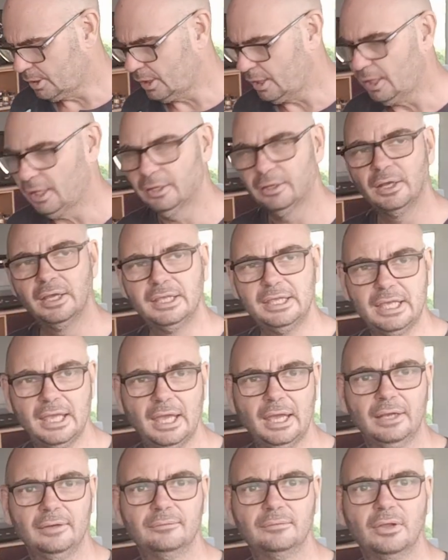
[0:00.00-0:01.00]
And I
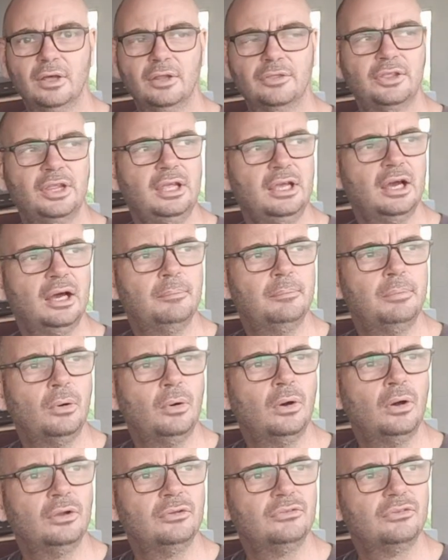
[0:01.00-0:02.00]
can. I think I
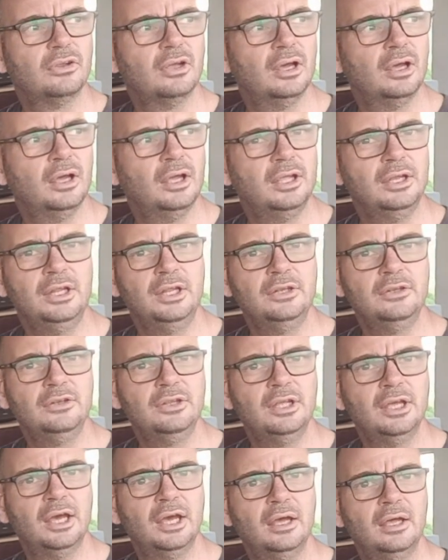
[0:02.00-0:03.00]
bought in
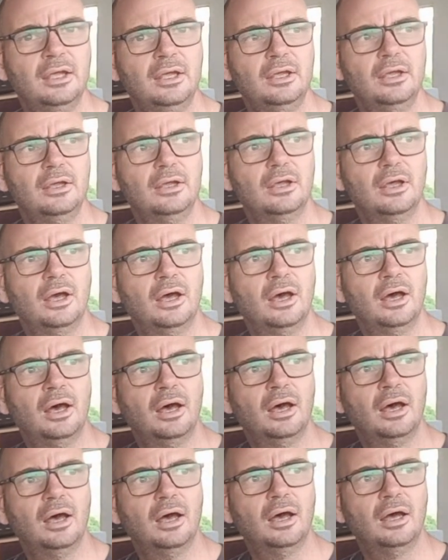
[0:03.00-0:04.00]
India,
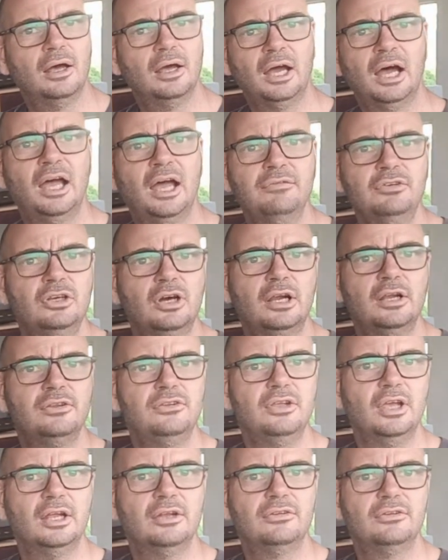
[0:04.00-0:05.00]
I haven't got it
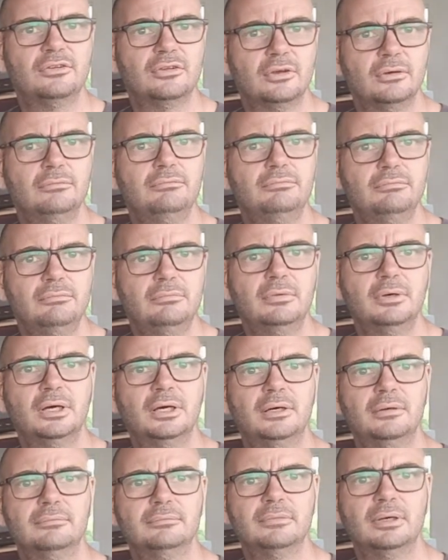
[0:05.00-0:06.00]
yet, so
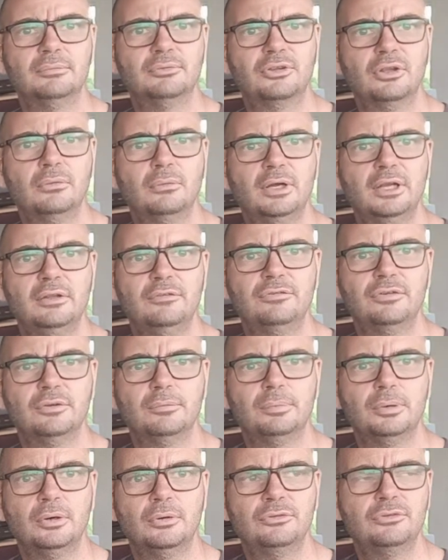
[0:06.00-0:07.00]
I'm still waiting for the
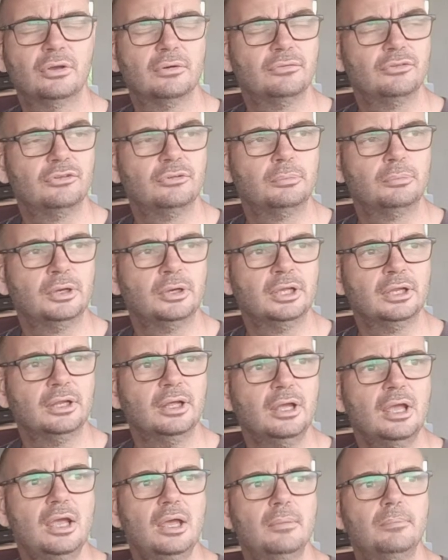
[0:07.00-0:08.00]
post office to bring it.
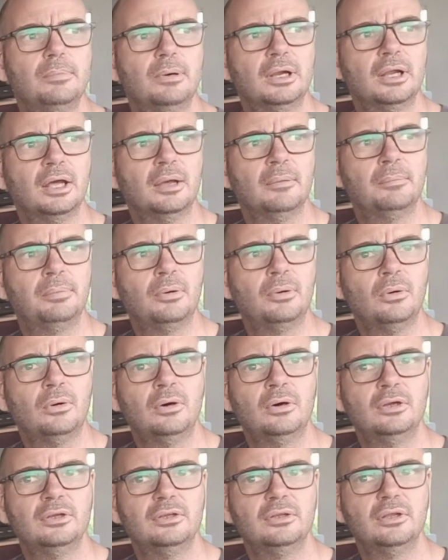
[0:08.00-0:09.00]
But I
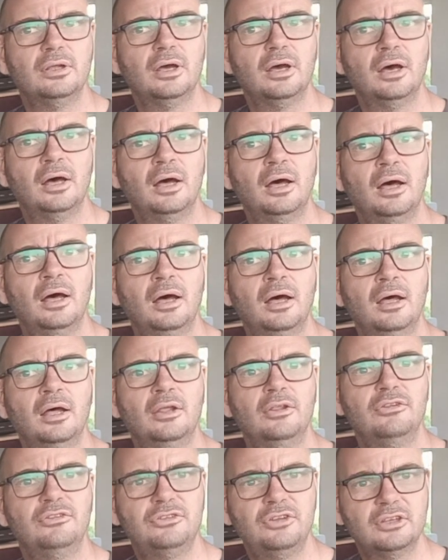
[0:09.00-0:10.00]
bought
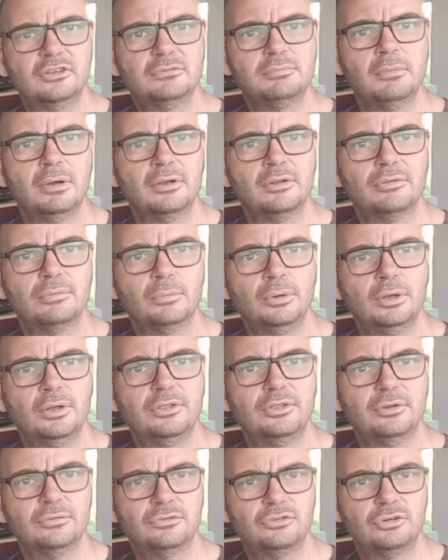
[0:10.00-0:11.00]
6 months
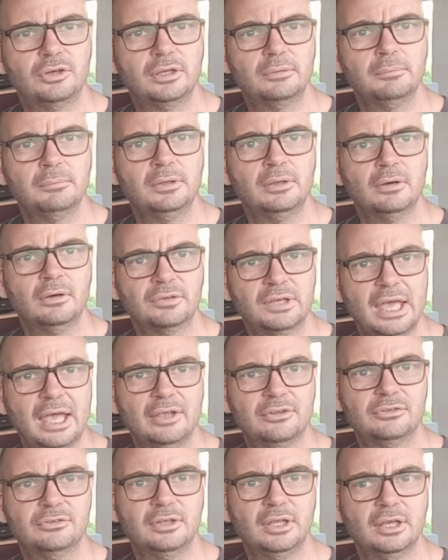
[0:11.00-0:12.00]
worth of treatment of
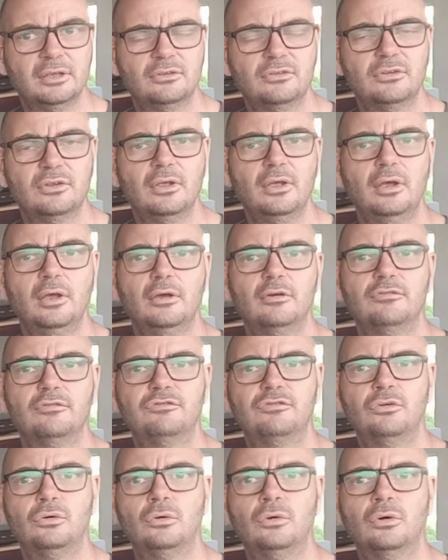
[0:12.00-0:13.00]
Casodex
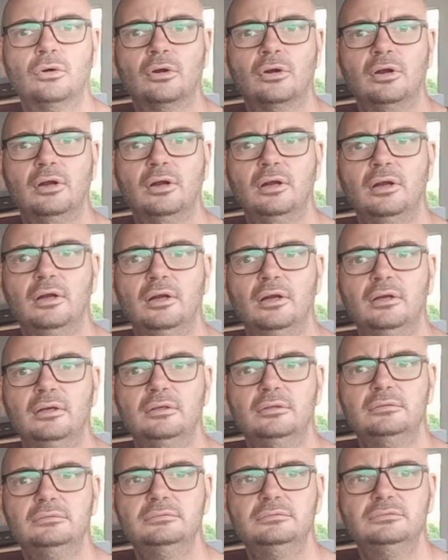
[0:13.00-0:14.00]
for
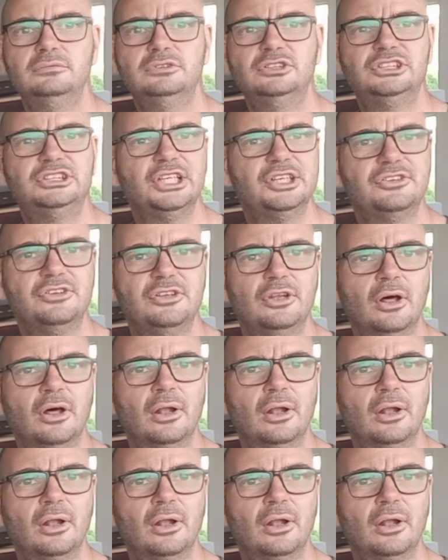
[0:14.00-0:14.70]
$60.